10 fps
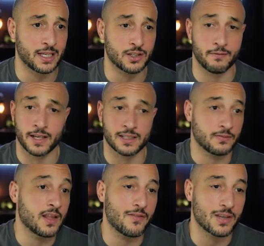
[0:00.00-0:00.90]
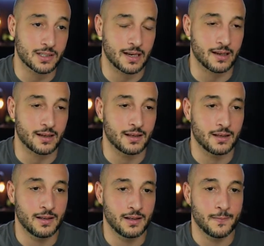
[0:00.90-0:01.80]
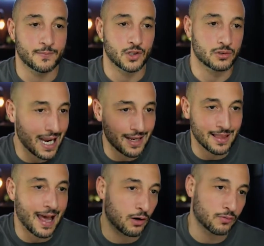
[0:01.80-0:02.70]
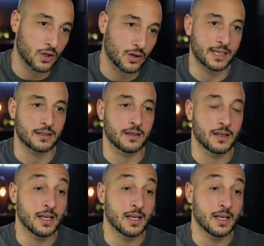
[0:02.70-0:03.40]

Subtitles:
In fact, I've never seen it. So take that out of your head,